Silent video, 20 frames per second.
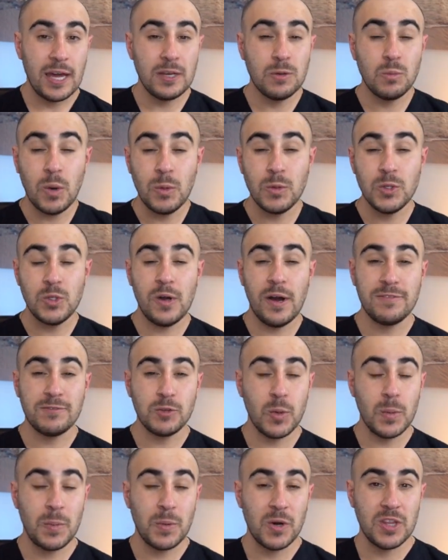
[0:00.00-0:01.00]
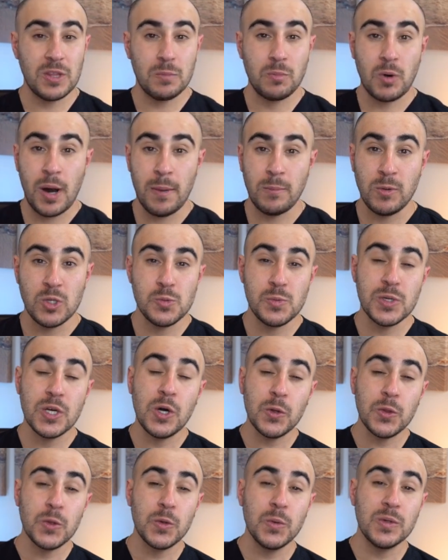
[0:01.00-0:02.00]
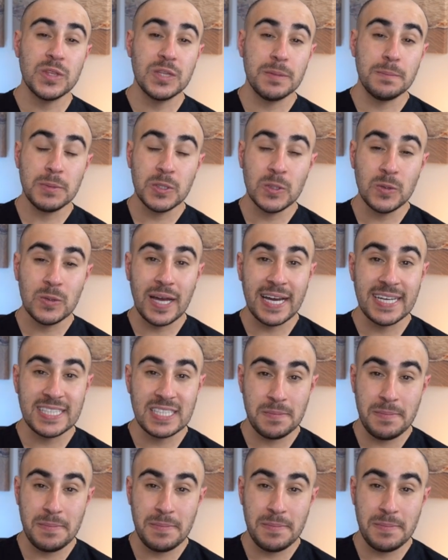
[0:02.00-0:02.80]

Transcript: And what we do after we put on the primer is we go through with the blue light